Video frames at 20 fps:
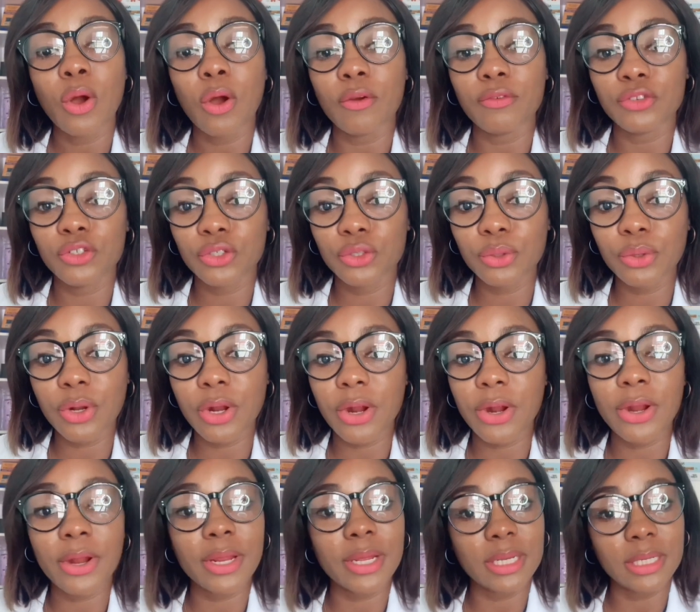of
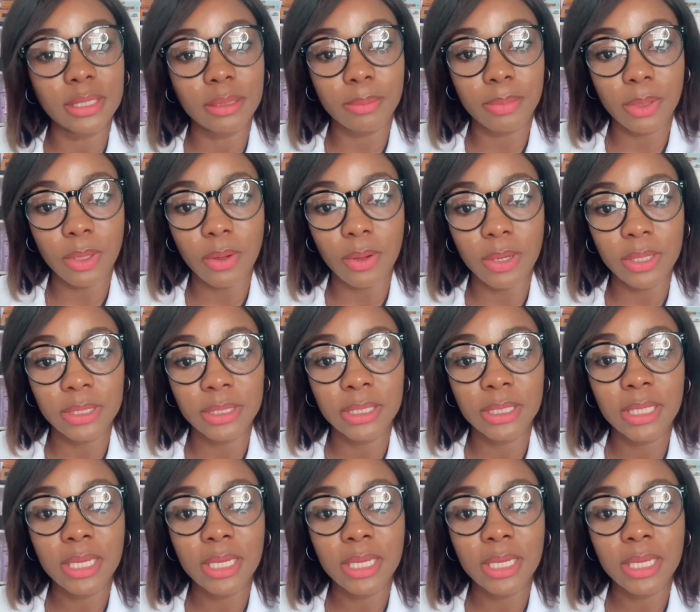sugar in the blood.